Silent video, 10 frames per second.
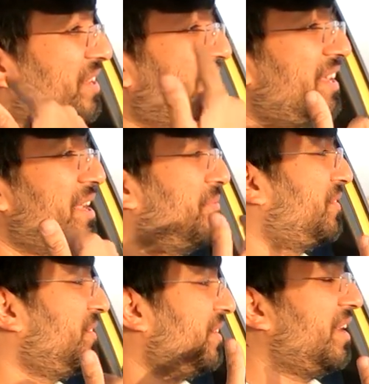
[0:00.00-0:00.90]
that keeps
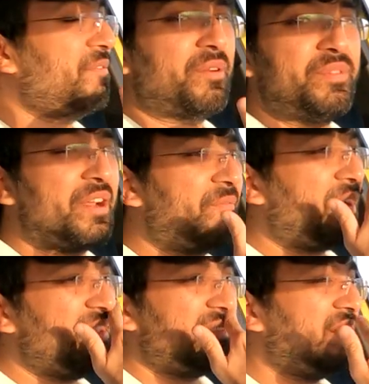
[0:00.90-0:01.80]
turning from that
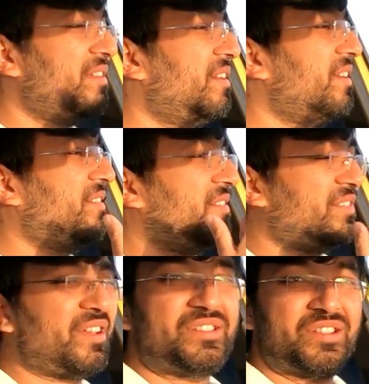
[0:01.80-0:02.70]
5-cylinder is
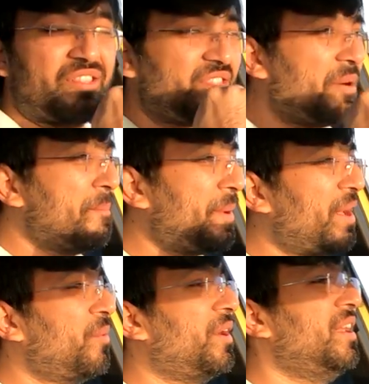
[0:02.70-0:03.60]
such a thumping
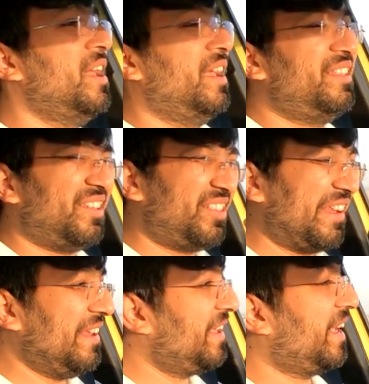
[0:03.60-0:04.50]
one. It's a
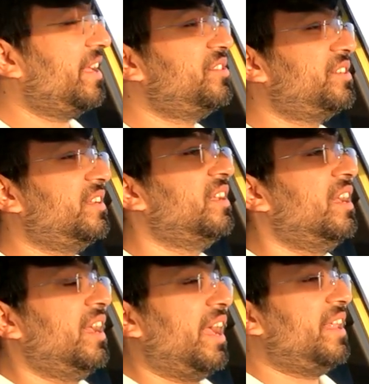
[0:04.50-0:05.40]
thrilling engine,
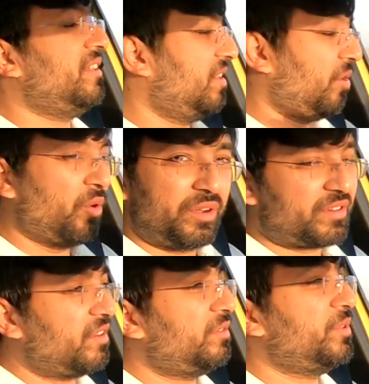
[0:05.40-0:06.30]
and the whole
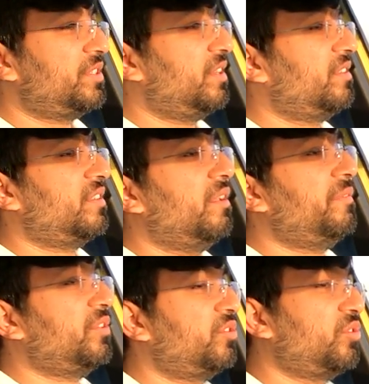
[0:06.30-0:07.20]
transmission itself
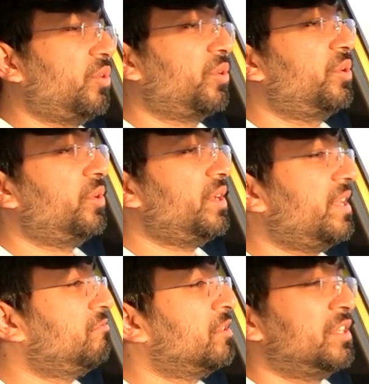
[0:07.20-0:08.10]
is so good, and
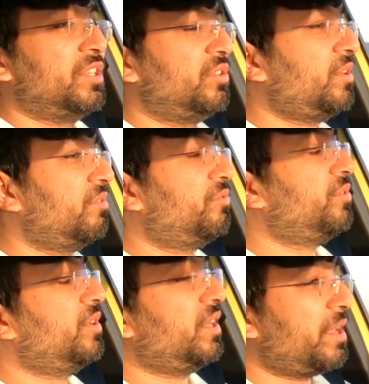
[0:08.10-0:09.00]
you can
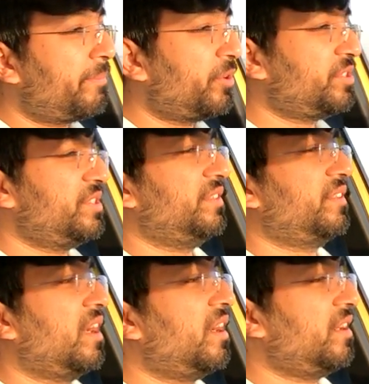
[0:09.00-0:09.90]
really push this car